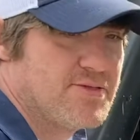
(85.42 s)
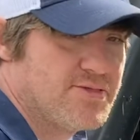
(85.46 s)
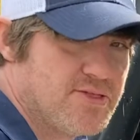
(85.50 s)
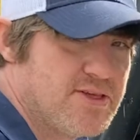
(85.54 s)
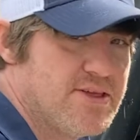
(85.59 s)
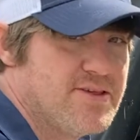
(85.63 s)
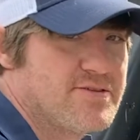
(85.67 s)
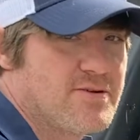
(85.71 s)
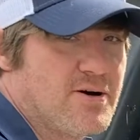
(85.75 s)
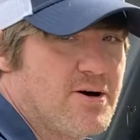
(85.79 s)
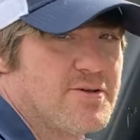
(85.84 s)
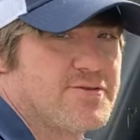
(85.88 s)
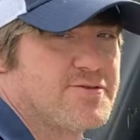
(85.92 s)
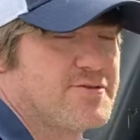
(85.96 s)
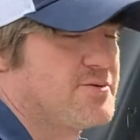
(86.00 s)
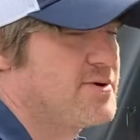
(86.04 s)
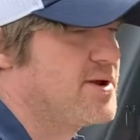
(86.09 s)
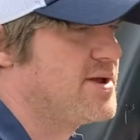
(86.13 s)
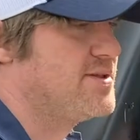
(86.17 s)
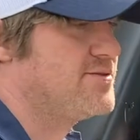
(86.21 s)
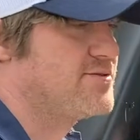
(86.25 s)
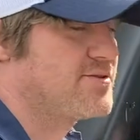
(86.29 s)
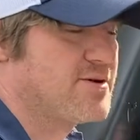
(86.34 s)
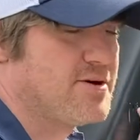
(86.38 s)
these
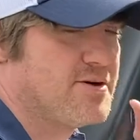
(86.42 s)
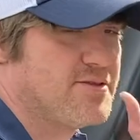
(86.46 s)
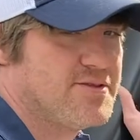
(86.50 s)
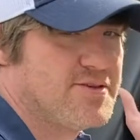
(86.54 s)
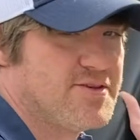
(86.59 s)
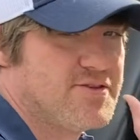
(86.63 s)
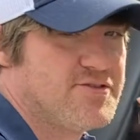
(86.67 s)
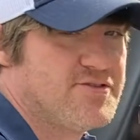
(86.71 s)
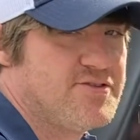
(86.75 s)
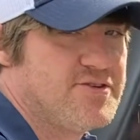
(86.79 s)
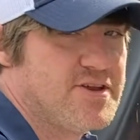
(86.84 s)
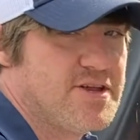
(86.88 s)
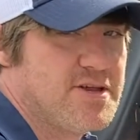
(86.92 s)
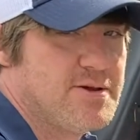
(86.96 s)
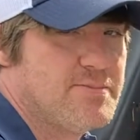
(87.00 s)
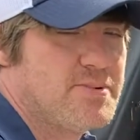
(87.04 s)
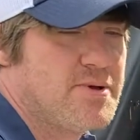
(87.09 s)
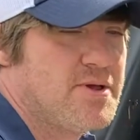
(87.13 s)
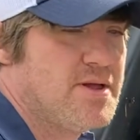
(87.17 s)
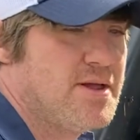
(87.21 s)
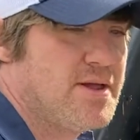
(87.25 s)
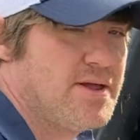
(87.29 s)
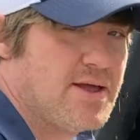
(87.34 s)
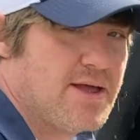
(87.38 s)
all-terrains on this Jeep
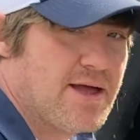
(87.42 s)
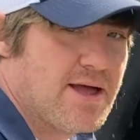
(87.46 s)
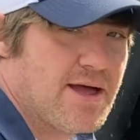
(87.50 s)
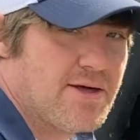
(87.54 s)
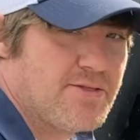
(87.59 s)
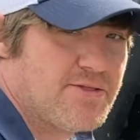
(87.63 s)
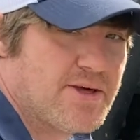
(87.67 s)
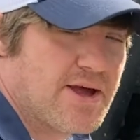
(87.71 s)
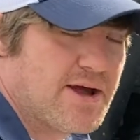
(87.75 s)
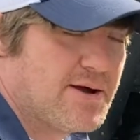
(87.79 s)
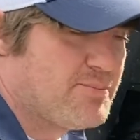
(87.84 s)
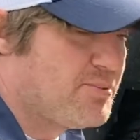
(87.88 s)
at that